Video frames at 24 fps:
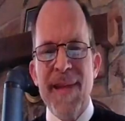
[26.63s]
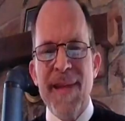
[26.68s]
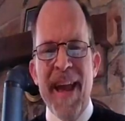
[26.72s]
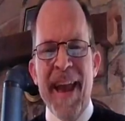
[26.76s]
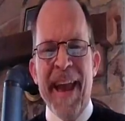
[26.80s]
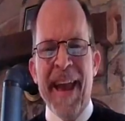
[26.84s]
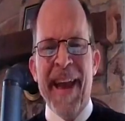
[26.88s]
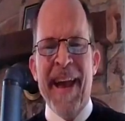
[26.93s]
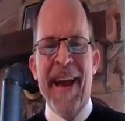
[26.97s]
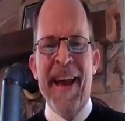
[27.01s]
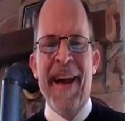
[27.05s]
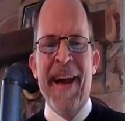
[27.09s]

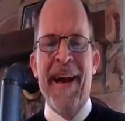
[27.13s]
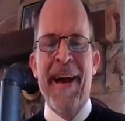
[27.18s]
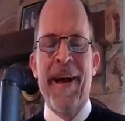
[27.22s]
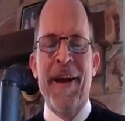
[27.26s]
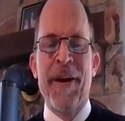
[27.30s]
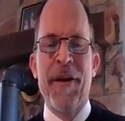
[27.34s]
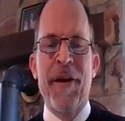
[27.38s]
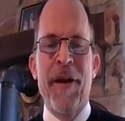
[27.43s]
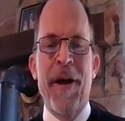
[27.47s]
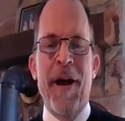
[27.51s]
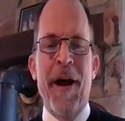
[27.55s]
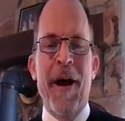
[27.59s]

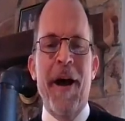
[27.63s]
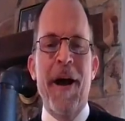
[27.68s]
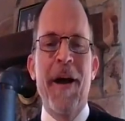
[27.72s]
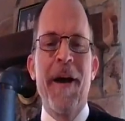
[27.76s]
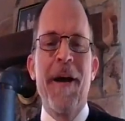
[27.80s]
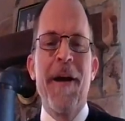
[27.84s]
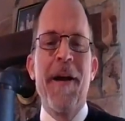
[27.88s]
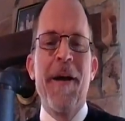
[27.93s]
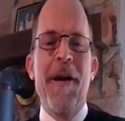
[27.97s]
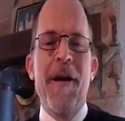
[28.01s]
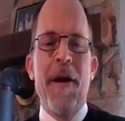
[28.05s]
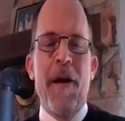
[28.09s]
And
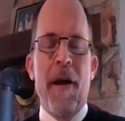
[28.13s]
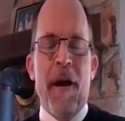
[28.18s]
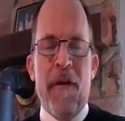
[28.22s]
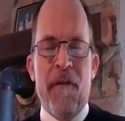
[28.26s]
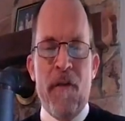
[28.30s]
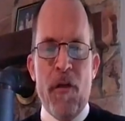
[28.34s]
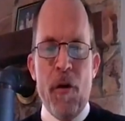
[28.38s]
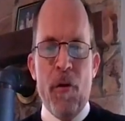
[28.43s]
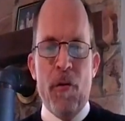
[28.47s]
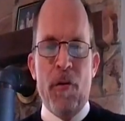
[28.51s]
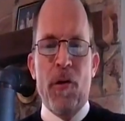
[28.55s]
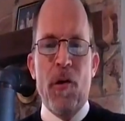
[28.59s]
if
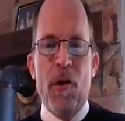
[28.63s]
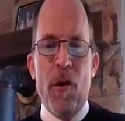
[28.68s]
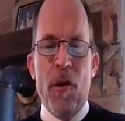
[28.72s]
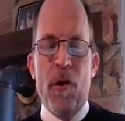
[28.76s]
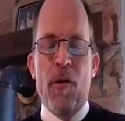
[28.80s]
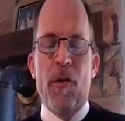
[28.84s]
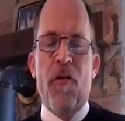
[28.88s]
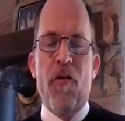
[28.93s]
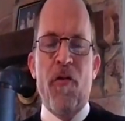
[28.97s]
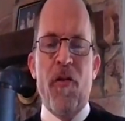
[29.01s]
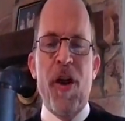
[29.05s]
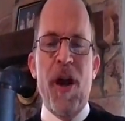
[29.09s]
you're
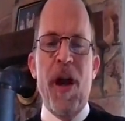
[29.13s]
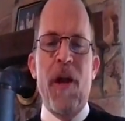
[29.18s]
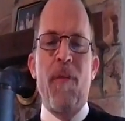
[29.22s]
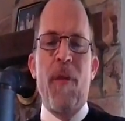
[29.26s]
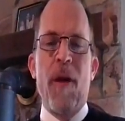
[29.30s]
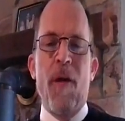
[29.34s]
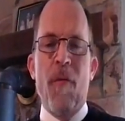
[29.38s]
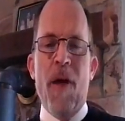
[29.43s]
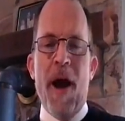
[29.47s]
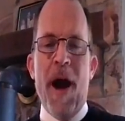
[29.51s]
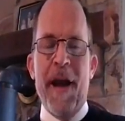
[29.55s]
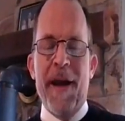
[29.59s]
seeing me
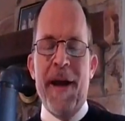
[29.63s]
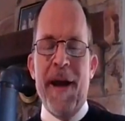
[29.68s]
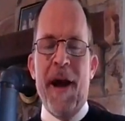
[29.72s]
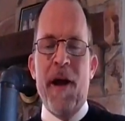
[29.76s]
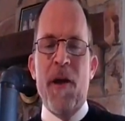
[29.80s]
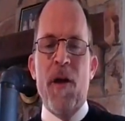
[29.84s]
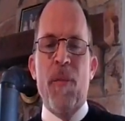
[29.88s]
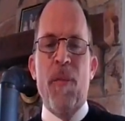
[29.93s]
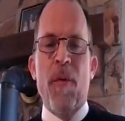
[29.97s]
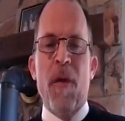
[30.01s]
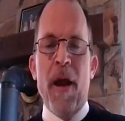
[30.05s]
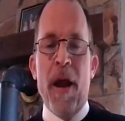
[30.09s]
right now,
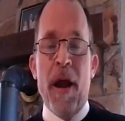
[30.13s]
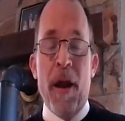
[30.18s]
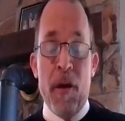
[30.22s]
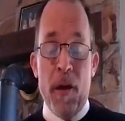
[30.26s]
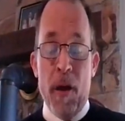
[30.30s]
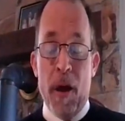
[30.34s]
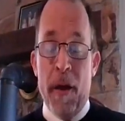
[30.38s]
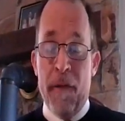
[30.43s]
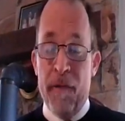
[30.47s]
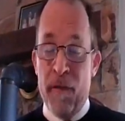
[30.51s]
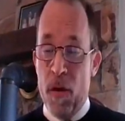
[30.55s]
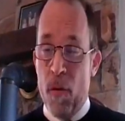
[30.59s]
and
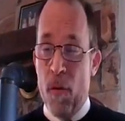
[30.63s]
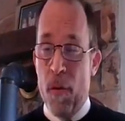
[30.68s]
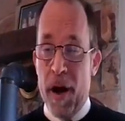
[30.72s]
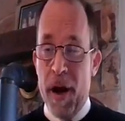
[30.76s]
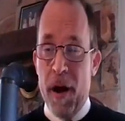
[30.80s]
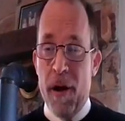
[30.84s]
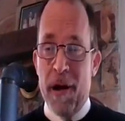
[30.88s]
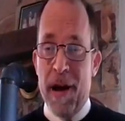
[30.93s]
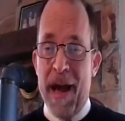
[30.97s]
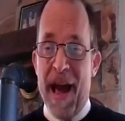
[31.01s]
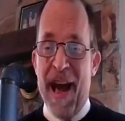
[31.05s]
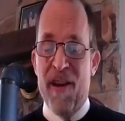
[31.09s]
if you were
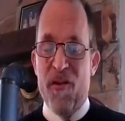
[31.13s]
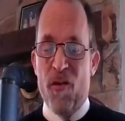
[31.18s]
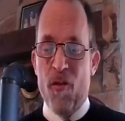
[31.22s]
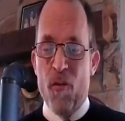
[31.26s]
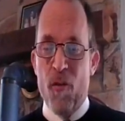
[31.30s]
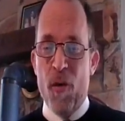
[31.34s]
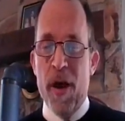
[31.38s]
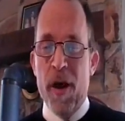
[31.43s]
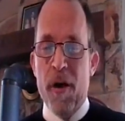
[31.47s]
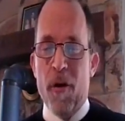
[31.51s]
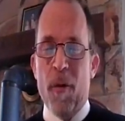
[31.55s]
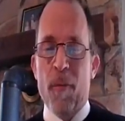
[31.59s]
here last
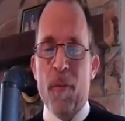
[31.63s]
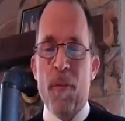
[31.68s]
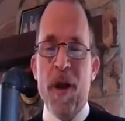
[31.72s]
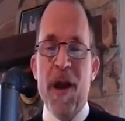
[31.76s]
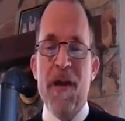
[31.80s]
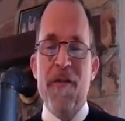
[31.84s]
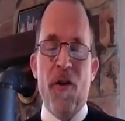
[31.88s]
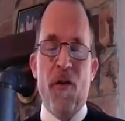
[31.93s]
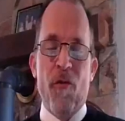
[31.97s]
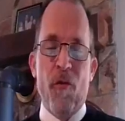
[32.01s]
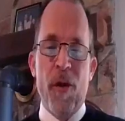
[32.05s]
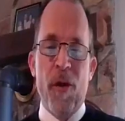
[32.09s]
week or
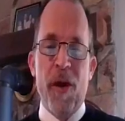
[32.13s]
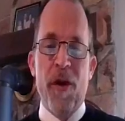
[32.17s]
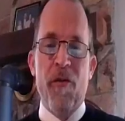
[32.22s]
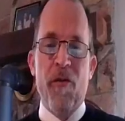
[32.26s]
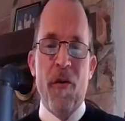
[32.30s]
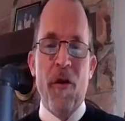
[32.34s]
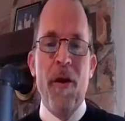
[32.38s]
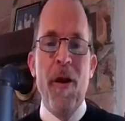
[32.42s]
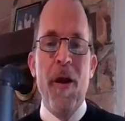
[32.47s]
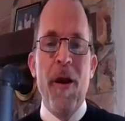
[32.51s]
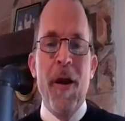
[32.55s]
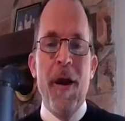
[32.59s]
previous weeks,
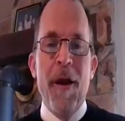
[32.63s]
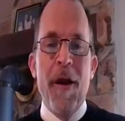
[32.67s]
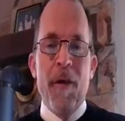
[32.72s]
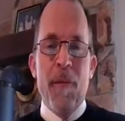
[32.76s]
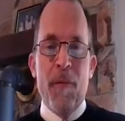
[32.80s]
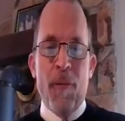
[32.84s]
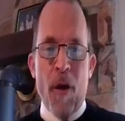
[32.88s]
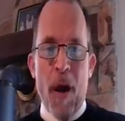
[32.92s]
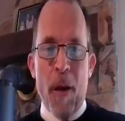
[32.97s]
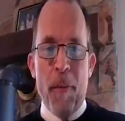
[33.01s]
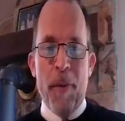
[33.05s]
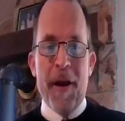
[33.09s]
you
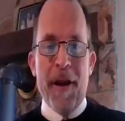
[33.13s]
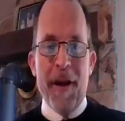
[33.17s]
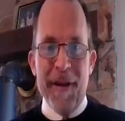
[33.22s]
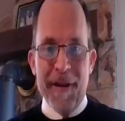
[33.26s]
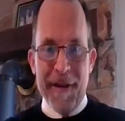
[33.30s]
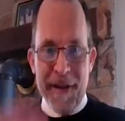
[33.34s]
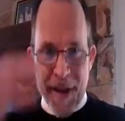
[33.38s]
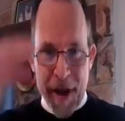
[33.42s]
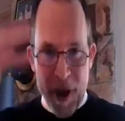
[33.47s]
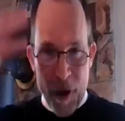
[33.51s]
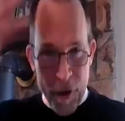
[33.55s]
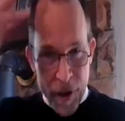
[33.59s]
probably can
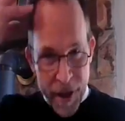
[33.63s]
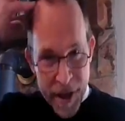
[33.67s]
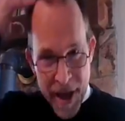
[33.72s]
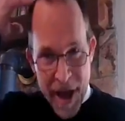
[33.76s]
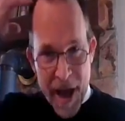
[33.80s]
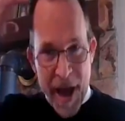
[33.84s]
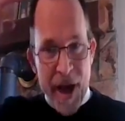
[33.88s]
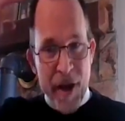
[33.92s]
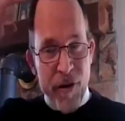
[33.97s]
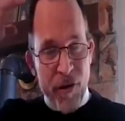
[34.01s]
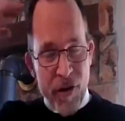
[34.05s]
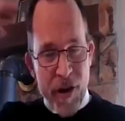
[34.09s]
tell,
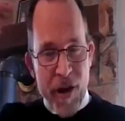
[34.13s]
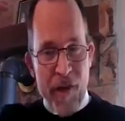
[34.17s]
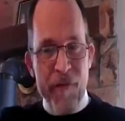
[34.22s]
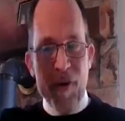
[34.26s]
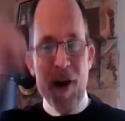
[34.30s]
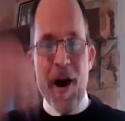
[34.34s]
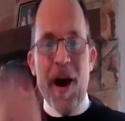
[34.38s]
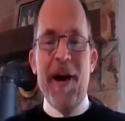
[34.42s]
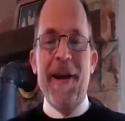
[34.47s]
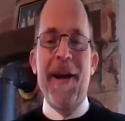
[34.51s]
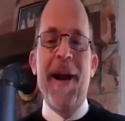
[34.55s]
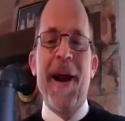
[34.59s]
yes, I've
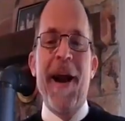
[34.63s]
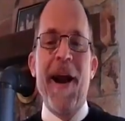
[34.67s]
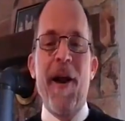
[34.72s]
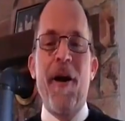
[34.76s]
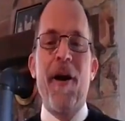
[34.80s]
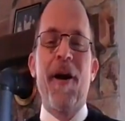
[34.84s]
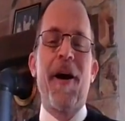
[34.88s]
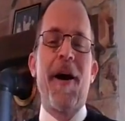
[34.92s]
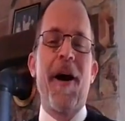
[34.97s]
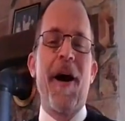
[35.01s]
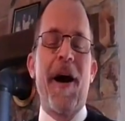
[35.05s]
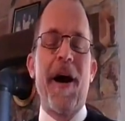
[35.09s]
gotten a
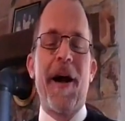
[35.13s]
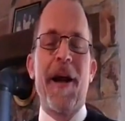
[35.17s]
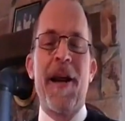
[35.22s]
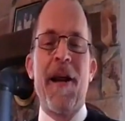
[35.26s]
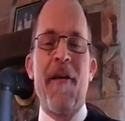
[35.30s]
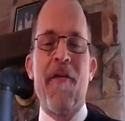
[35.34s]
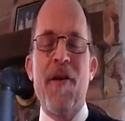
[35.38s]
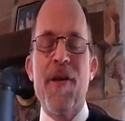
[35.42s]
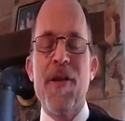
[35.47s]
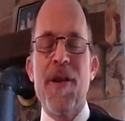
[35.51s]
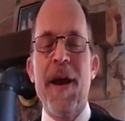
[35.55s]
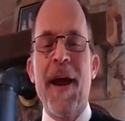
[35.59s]
haircut and
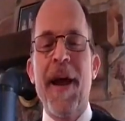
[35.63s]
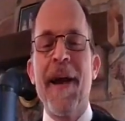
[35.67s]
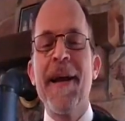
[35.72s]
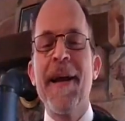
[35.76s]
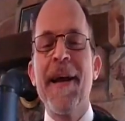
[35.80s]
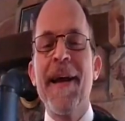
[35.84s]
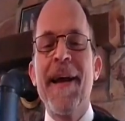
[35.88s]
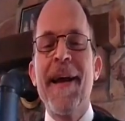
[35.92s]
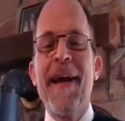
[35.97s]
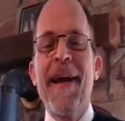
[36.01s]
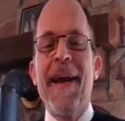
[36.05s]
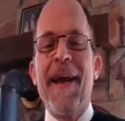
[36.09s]
everything.
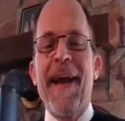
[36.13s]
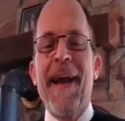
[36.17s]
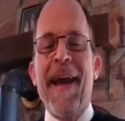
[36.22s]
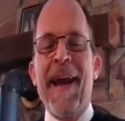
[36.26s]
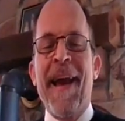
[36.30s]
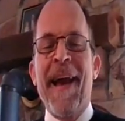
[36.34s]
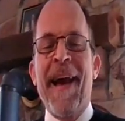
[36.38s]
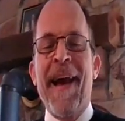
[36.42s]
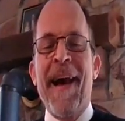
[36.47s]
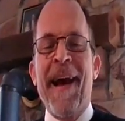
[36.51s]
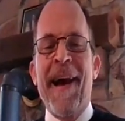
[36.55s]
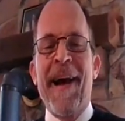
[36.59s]

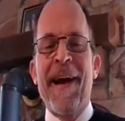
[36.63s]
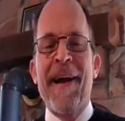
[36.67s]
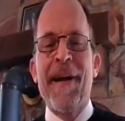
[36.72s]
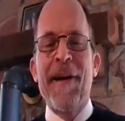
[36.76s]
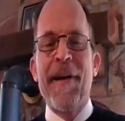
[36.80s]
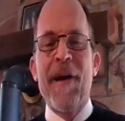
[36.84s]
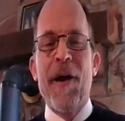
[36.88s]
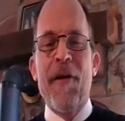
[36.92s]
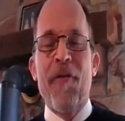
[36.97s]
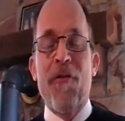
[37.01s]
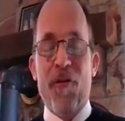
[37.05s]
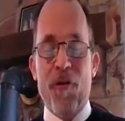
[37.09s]

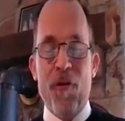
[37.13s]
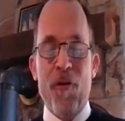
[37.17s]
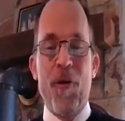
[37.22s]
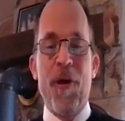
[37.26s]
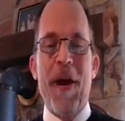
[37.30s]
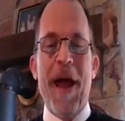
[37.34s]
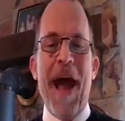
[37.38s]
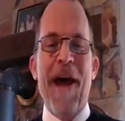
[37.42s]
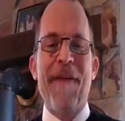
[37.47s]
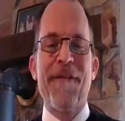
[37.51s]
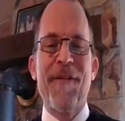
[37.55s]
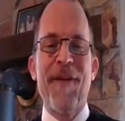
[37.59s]
And soon
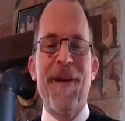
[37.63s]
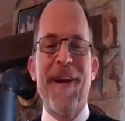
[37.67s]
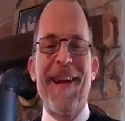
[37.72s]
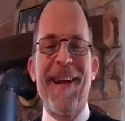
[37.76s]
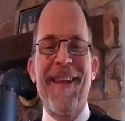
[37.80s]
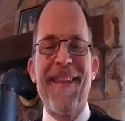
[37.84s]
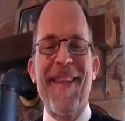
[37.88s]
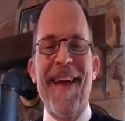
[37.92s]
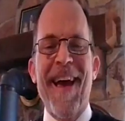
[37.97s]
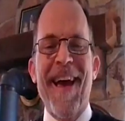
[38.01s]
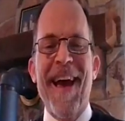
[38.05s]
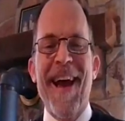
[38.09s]
after
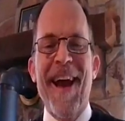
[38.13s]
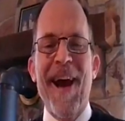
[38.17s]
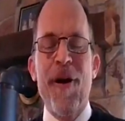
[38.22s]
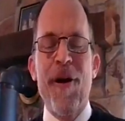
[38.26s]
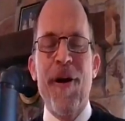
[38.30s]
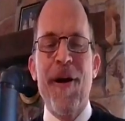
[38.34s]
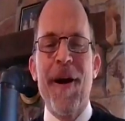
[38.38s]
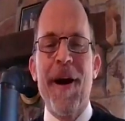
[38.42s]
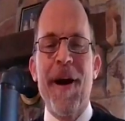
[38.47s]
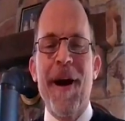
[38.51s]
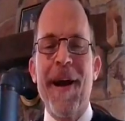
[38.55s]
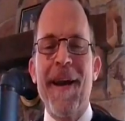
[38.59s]
getting that
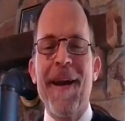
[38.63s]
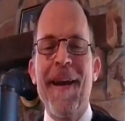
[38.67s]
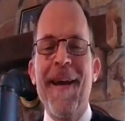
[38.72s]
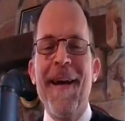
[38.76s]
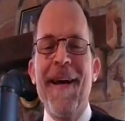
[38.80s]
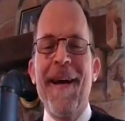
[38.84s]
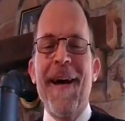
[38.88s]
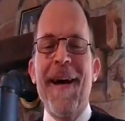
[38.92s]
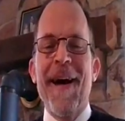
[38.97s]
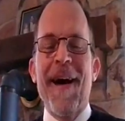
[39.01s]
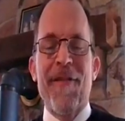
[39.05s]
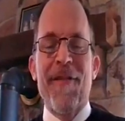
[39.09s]
haircut,
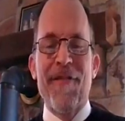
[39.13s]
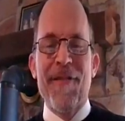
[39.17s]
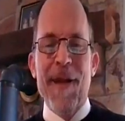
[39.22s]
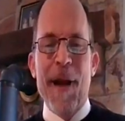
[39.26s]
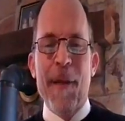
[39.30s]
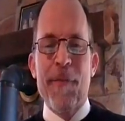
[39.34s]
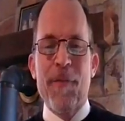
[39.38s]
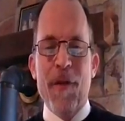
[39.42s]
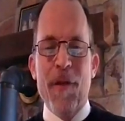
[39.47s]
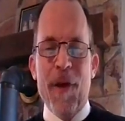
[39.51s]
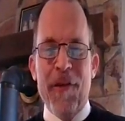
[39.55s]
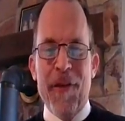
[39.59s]
I
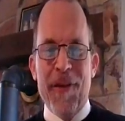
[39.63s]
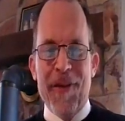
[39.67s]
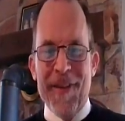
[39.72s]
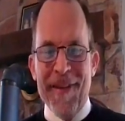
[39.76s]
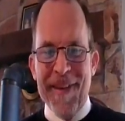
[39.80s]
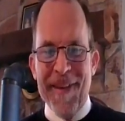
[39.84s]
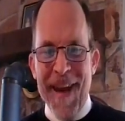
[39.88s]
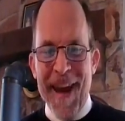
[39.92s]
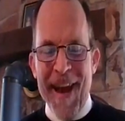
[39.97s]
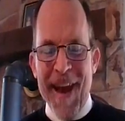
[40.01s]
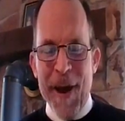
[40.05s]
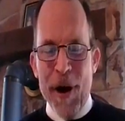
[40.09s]
stepped on the
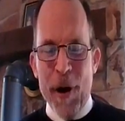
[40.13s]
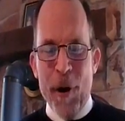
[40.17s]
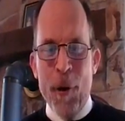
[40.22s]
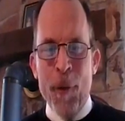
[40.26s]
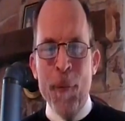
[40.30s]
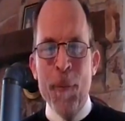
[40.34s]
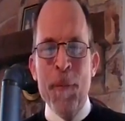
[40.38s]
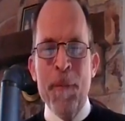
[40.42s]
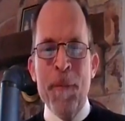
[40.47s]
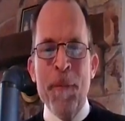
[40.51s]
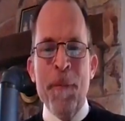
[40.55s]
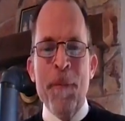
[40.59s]

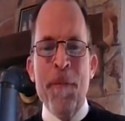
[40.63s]
scale.